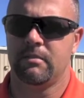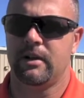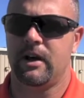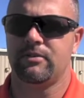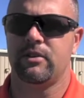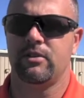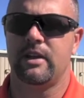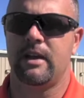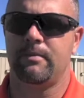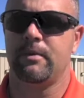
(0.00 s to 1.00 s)
but also you
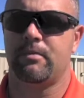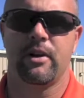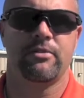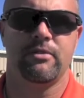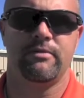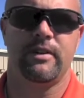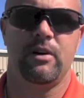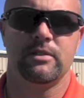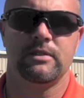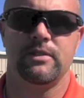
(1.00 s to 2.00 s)
got to put pressure on
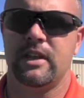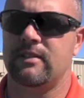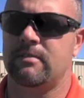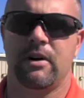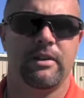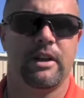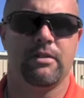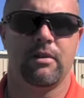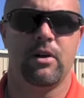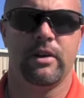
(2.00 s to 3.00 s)
Falk, because if you give him all day to
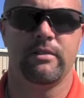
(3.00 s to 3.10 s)
throw,